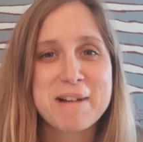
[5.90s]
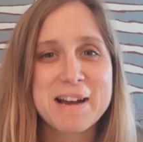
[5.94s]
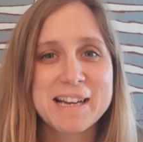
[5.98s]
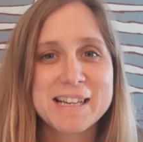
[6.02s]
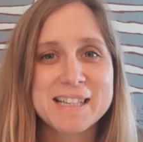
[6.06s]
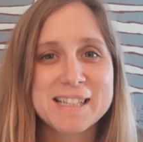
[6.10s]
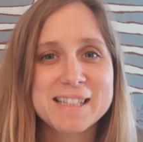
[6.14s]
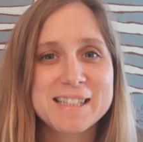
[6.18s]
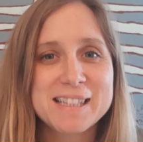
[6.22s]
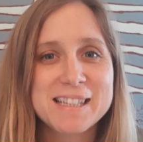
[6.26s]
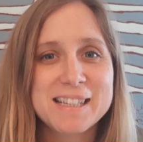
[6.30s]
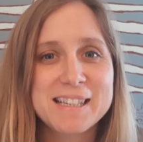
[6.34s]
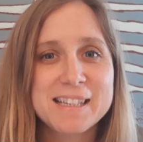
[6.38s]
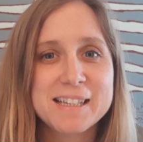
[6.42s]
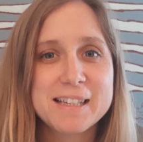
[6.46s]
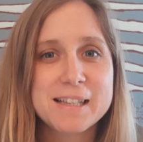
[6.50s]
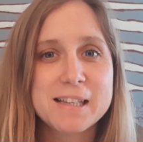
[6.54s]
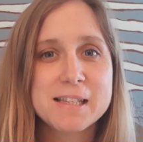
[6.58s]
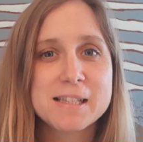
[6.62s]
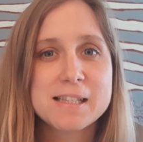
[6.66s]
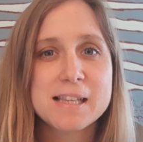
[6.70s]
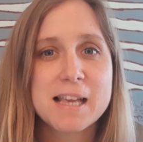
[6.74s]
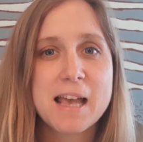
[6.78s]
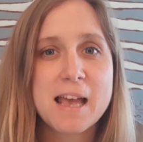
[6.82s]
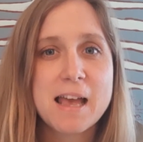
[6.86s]

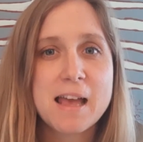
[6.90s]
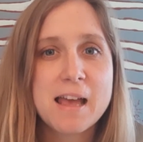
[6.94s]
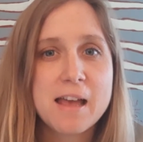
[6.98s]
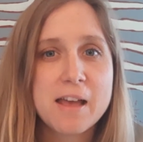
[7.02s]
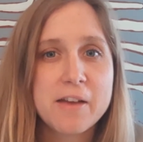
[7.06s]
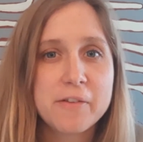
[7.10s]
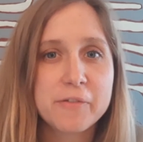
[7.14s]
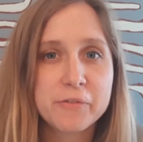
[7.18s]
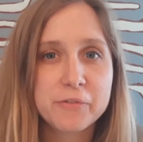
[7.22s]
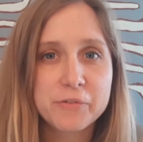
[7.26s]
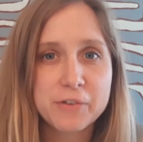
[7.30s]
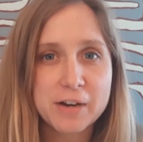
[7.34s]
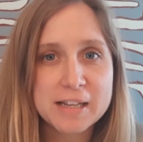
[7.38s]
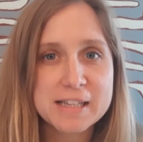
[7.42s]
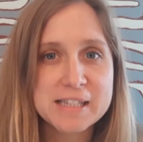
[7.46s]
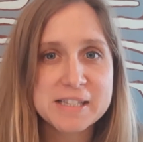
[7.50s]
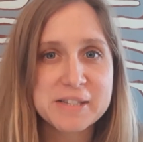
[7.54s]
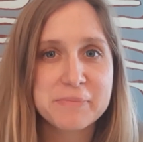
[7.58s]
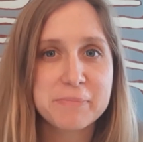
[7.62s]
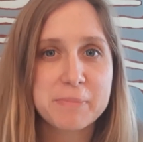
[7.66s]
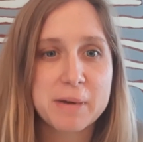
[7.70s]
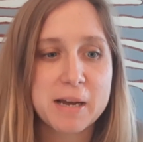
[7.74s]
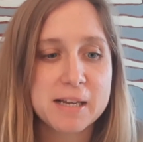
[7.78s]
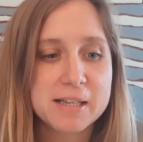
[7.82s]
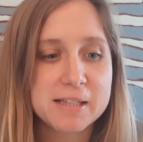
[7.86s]
Pisces and friends
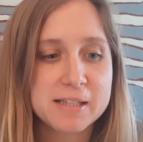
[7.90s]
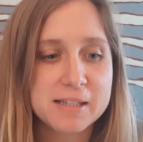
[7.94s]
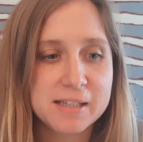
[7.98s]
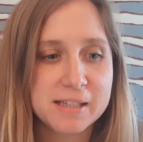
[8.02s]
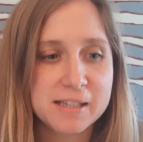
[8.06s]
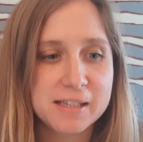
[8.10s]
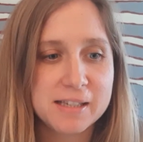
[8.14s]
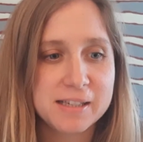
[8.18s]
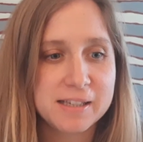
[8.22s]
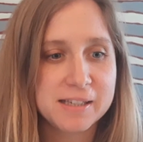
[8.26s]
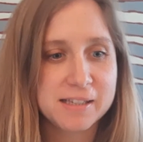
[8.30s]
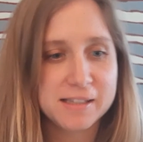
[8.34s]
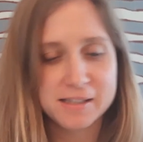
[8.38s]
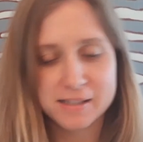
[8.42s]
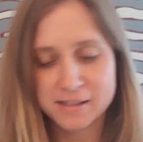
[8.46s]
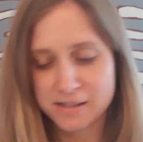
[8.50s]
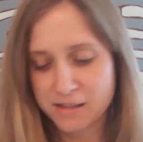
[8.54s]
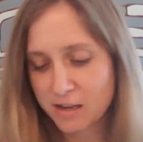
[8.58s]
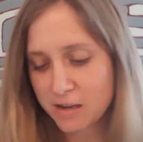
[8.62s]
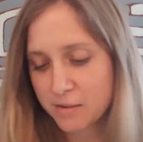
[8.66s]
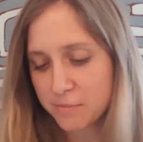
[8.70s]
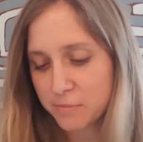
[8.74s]
of Pisces.